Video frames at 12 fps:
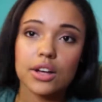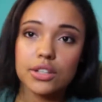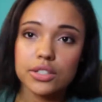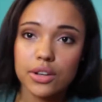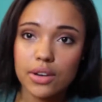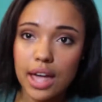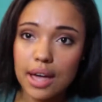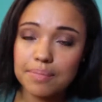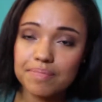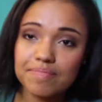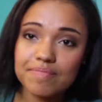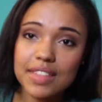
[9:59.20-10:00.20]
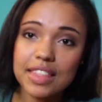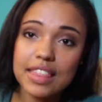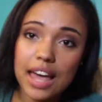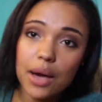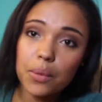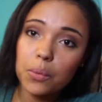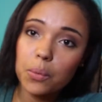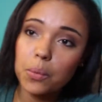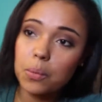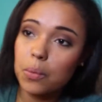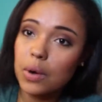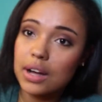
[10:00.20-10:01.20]
So yeah, that
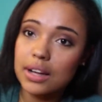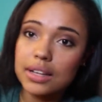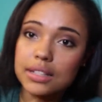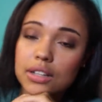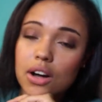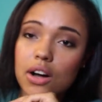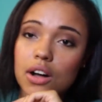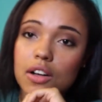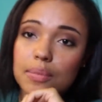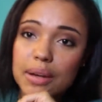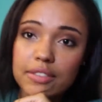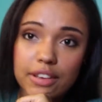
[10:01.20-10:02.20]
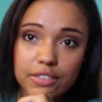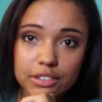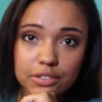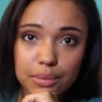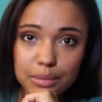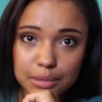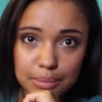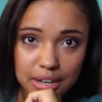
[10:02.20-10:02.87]
was all of my favorites from this